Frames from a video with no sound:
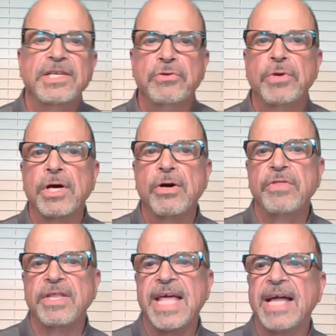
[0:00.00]
you
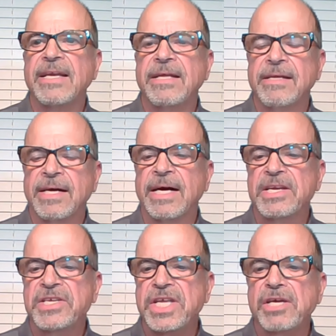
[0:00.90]
know that
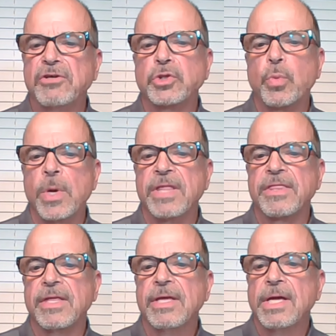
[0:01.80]
that deals
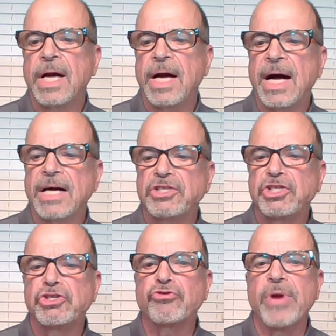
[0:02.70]
with
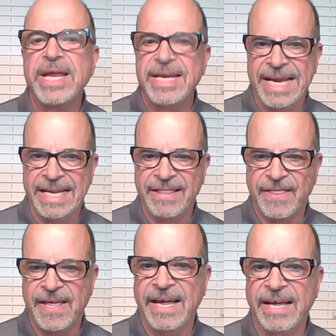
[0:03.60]
straightening
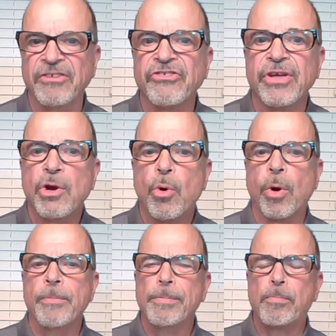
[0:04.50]
things
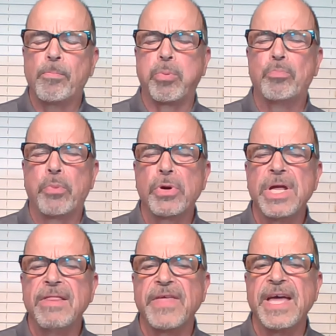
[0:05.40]
or
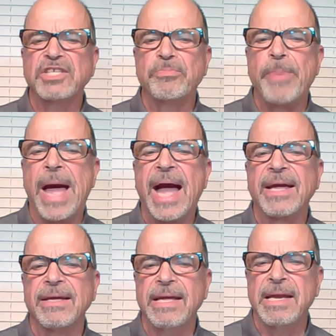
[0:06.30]
putting things back